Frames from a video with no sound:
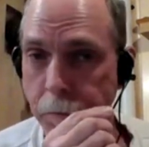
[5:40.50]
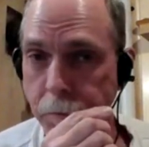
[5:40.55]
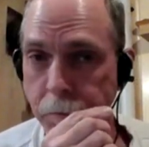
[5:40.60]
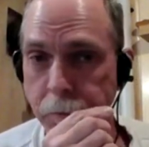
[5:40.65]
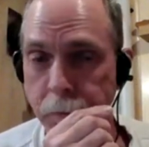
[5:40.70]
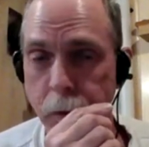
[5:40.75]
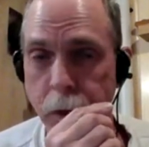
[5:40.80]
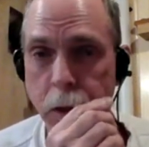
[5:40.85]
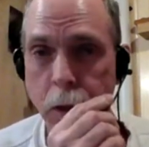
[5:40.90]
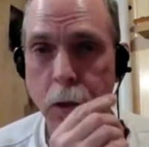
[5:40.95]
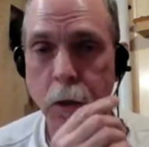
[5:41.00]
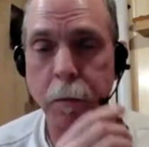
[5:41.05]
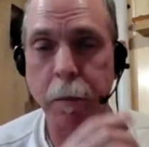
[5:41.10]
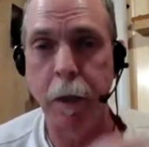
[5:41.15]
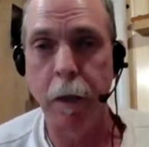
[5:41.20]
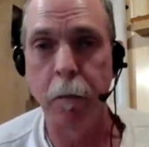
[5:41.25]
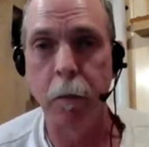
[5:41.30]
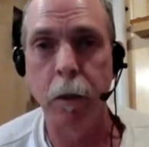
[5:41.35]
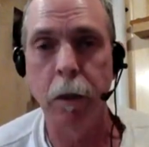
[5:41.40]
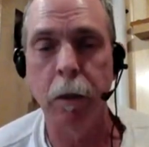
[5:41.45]
Excuse me,
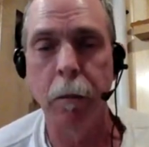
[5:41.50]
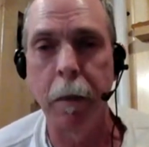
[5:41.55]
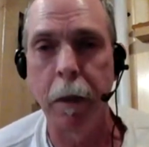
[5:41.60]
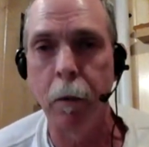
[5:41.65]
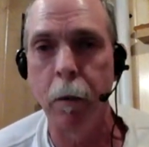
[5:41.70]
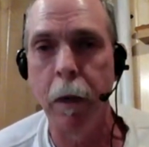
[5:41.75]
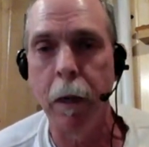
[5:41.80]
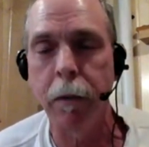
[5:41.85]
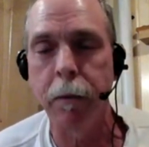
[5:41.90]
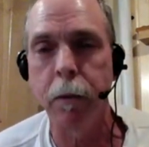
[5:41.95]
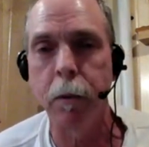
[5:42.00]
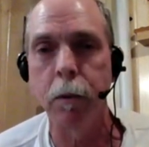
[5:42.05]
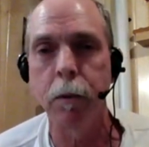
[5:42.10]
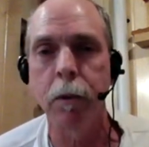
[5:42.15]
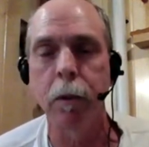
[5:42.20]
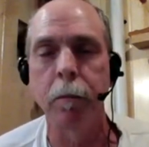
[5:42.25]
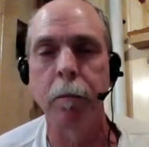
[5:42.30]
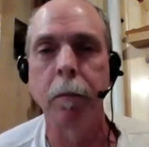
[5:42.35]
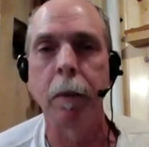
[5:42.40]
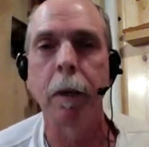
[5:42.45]
I'm working my way through
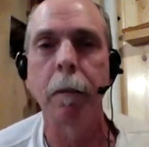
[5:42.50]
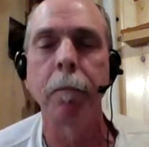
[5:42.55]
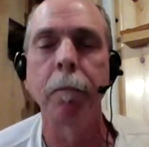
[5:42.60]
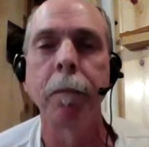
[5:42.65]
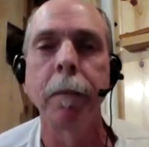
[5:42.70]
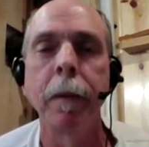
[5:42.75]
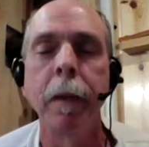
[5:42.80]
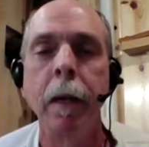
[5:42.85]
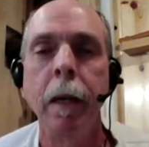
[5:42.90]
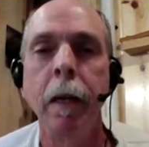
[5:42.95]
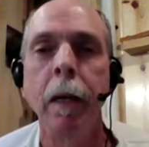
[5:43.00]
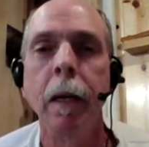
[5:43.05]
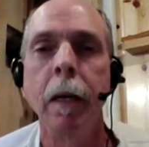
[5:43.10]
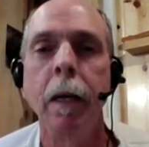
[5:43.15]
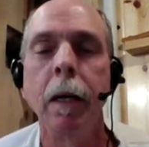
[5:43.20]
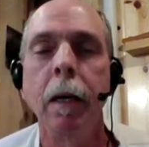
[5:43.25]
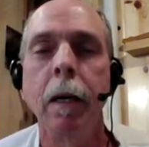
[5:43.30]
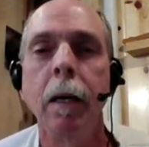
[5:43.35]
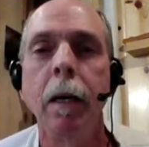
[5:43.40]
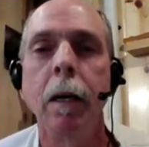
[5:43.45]
some um,
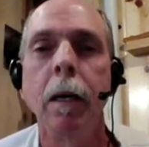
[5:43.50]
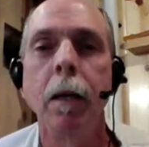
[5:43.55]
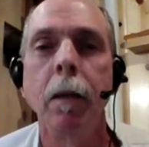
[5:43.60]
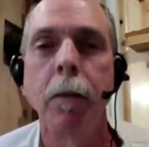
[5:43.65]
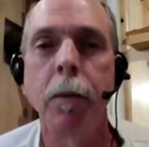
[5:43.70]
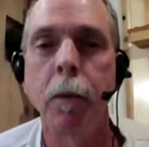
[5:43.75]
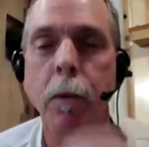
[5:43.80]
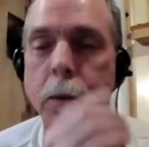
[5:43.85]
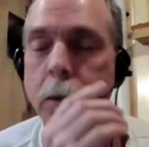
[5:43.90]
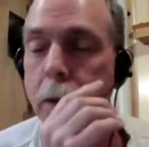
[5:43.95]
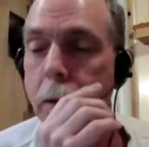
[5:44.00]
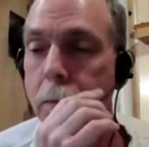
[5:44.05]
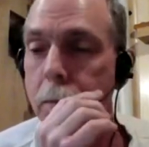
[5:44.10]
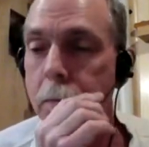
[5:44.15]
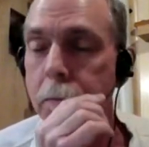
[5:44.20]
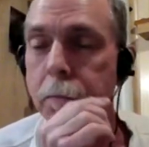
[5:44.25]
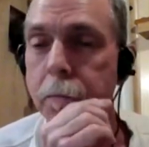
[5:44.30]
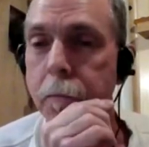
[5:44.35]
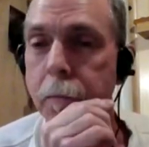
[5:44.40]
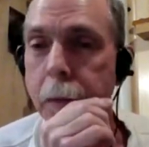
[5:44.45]
through some
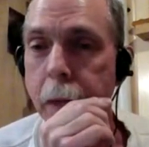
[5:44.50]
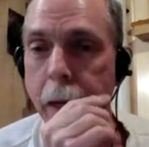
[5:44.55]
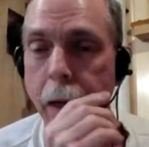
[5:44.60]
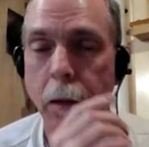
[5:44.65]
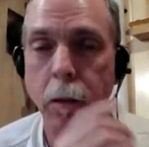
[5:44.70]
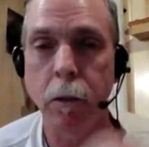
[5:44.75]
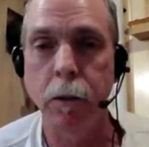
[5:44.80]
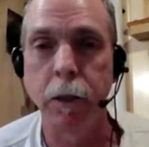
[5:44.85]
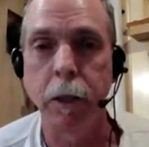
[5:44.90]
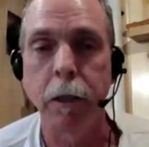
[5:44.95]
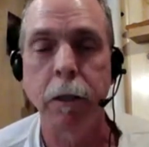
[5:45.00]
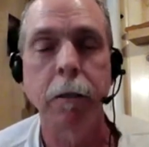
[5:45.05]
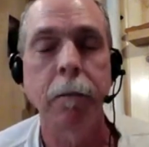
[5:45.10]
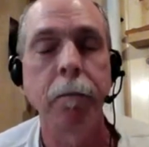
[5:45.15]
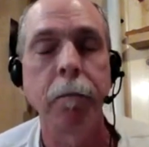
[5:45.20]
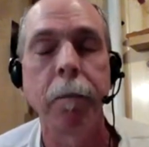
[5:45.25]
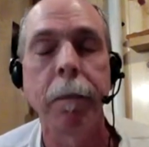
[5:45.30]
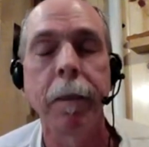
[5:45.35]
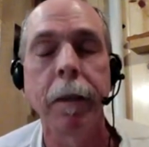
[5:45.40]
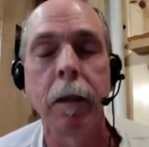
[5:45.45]
allergies
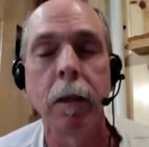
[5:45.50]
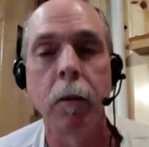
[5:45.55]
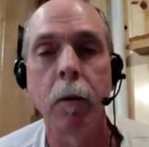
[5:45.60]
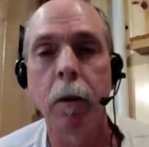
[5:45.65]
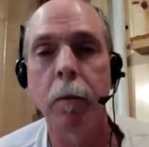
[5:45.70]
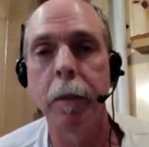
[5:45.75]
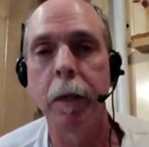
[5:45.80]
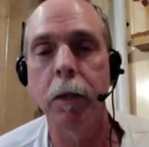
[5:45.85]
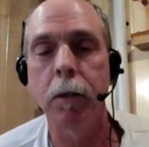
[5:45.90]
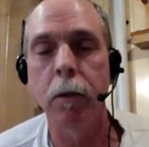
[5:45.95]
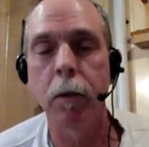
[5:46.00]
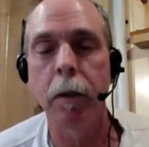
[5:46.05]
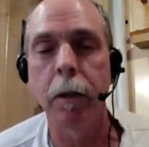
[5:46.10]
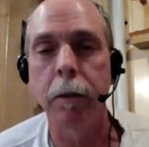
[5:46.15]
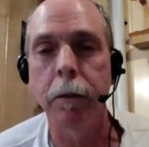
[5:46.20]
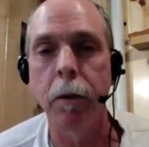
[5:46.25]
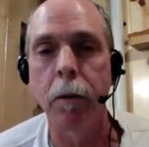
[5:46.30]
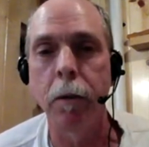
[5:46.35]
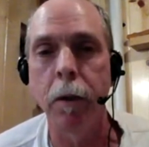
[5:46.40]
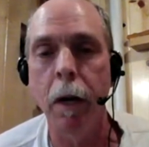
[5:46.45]
you want to make sure
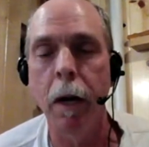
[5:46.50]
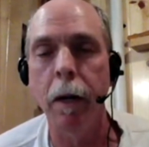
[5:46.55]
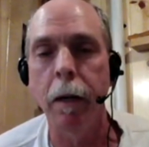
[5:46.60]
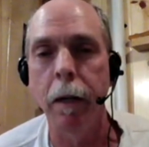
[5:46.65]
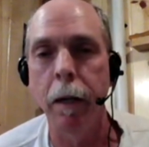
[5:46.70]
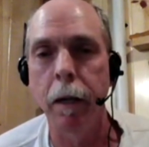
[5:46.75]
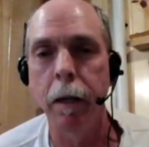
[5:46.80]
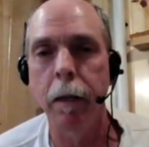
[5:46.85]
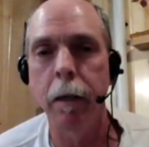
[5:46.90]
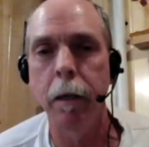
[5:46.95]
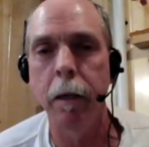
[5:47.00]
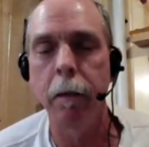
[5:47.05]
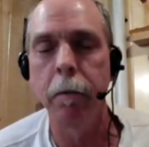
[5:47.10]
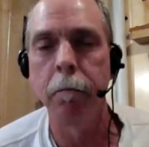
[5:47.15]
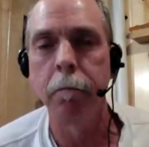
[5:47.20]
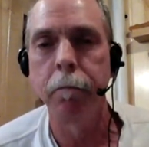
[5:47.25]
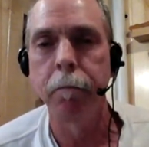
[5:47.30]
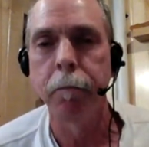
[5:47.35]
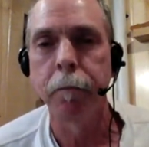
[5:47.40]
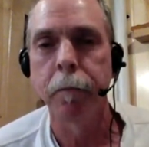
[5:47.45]
that they're not edited,
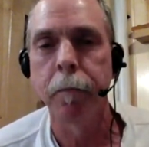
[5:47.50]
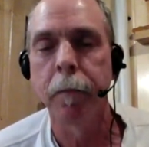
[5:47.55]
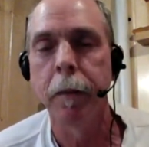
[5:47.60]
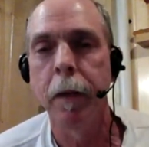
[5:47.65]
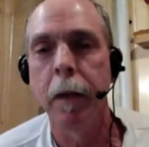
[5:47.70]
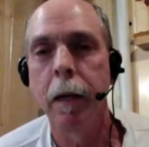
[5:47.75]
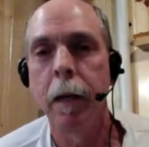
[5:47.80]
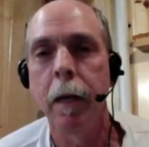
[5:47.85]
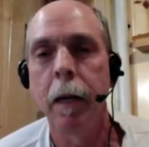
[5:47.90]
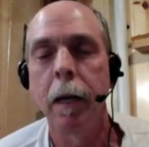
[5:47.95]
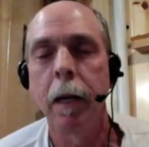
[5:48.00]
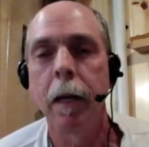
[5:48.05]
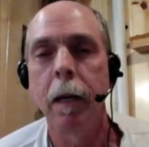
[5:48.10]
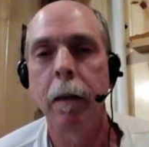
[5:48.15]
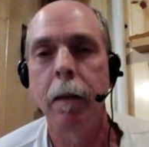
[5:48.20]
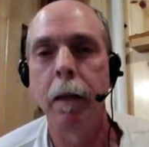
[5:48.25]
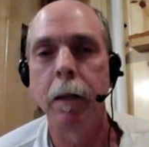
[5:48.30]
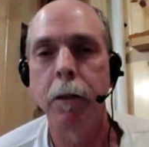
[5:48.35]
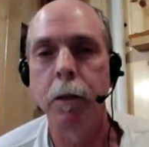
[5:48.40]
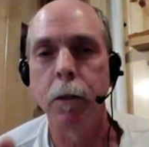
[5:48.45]

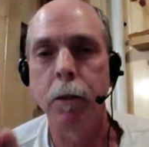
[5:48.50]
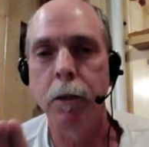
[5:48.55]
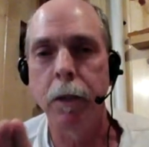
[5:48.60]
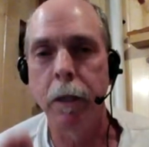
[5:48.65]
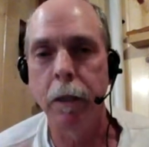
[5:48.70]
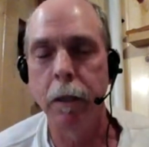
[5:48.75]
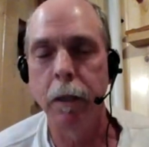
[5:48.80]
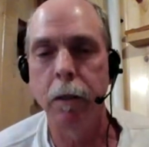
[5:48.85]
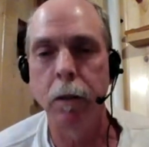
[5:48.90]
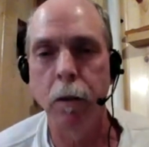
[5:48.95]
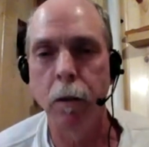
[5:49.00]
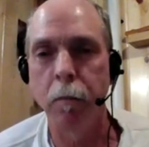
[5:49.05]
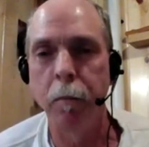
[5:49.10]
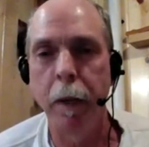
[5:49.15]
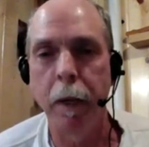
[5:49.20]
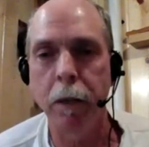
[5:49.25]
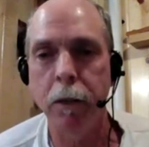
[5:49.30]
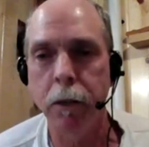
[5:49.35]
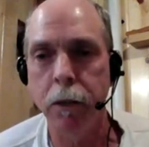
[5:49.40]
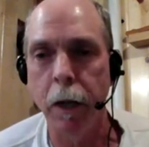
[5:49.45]
that you send in your
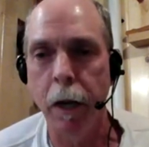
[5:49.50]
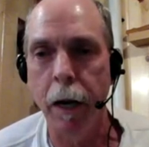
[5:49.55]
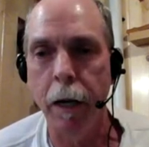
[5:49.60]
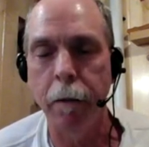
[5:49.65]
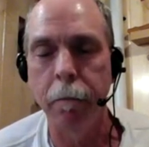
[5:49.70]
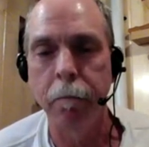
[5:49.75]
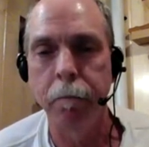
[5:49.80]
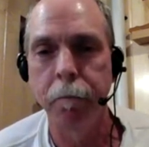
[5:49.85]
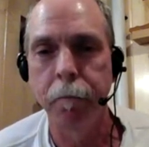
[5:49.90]
best shot,